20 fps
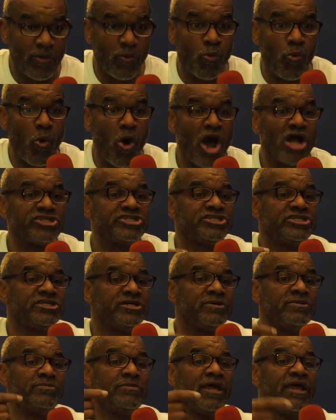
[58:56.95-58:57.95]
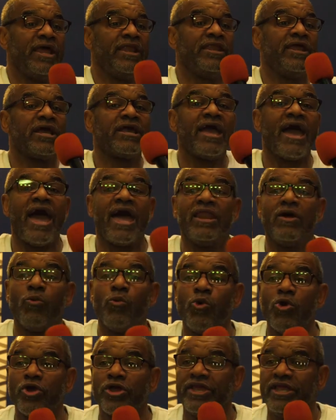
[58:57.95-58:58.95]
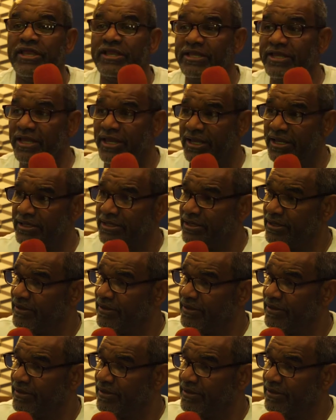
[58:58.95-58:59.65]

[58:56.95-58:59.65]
and watched him and the kind of work he did.